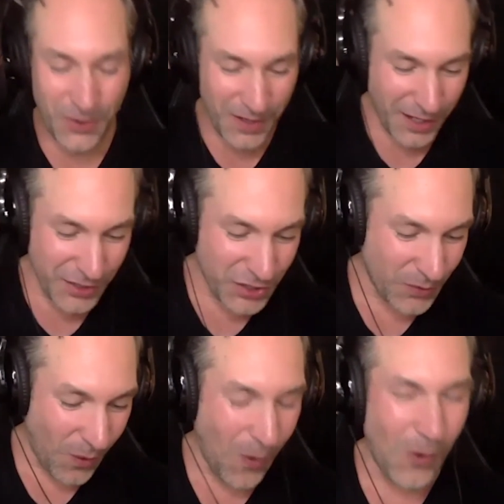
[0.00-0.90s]
of
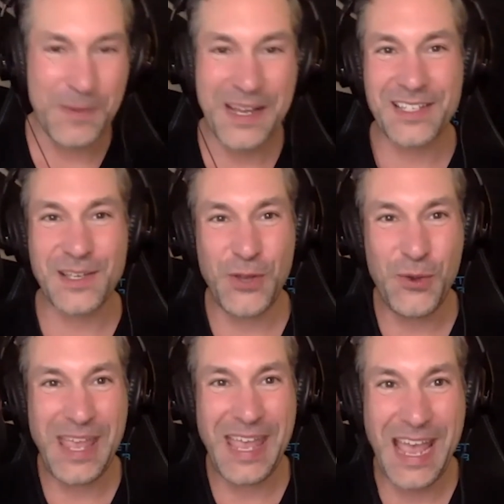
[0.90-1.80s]
control, because if you
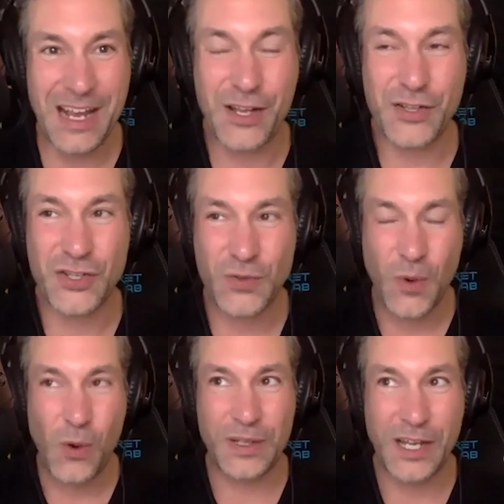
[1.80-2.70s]
can't
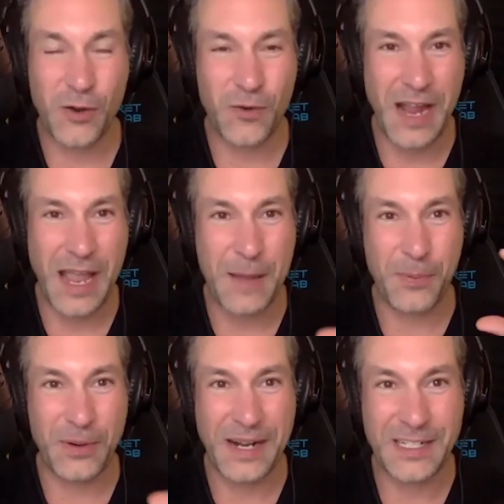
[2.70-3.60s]
control and create
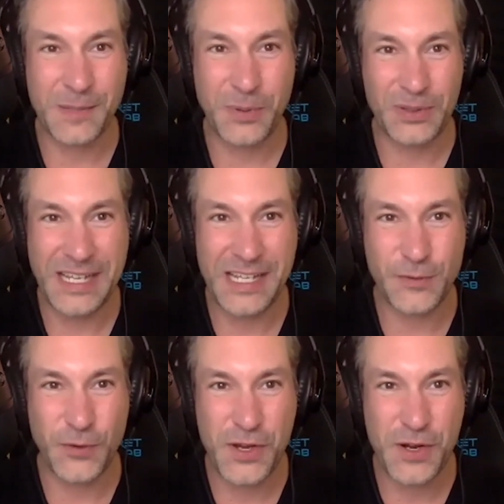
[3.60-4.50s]
predictable leads
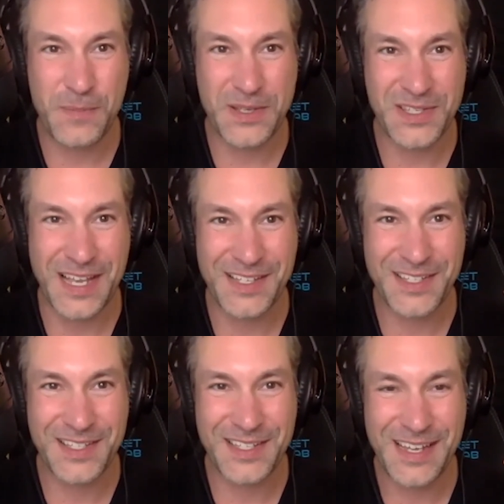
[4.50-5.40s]
for your business